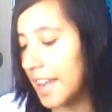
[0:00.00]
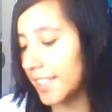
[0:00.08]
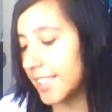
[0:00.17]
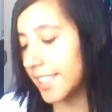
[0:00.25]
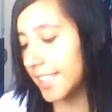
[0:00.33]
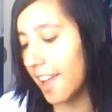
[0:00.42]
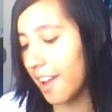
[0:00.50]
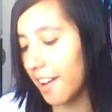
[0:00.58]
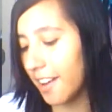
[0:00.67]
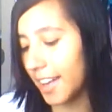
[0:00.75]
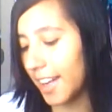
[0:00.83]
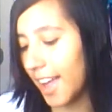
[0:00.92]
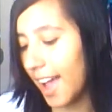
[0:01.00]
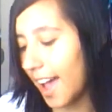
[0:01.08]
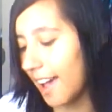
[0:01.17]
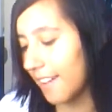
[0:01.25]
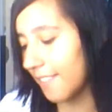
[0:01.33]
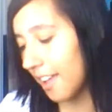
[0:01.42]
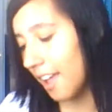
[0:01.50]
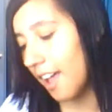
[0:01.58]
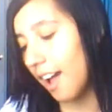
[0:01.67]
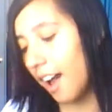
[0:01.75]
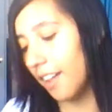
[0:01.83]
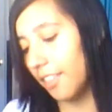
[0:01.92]
necessary to have
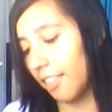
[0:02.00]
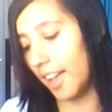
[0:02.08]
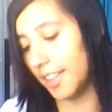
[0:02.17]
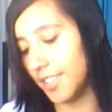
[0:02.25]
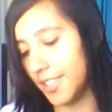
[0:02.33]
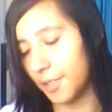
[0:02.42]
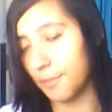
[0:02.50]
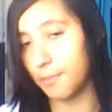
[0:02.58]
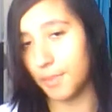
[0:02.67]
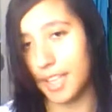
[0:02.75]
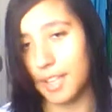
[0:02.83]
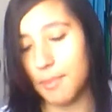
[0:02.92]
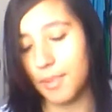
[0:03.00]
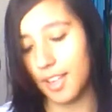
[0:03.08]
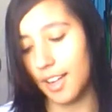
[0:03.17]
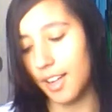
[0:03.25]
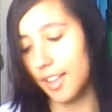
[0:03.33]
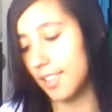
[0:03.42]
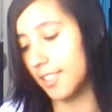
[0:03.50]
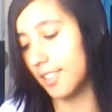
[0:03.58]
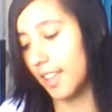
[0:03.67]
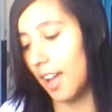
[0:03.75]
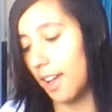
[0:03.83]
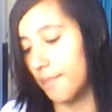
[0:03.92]
unless you're me
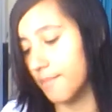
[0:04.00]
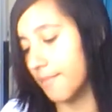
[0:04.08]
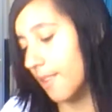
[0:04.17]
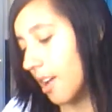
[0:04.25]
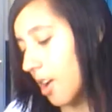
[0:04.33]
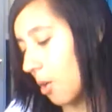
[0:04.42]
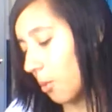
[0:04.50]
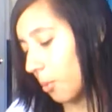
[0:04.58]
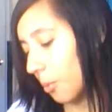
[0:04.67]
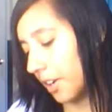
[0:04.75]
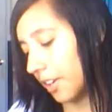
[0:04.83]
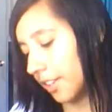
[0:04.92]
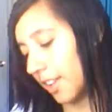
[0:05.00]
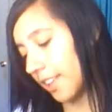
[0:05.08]
because I'm weird